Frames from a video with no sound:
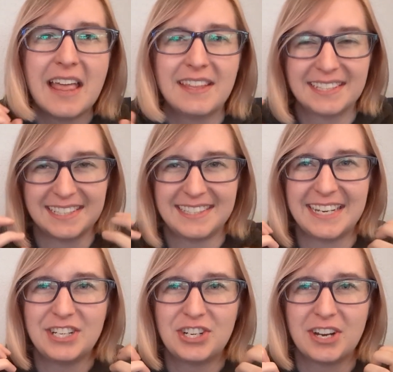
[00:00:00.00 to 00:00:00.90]
the
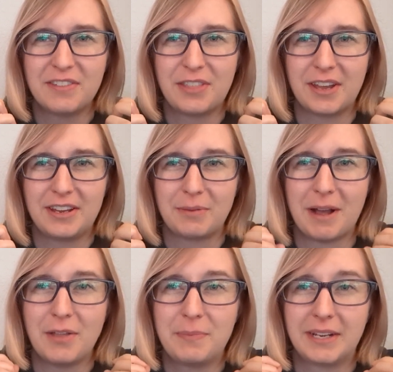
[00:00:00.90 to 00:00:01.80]
sensation of the, your
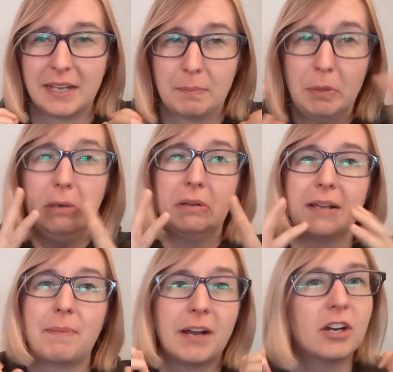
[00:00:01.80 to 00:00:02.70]
mouth being like,
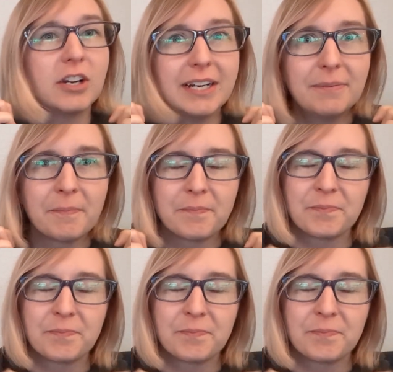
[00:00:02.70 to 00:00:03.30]
like puckering,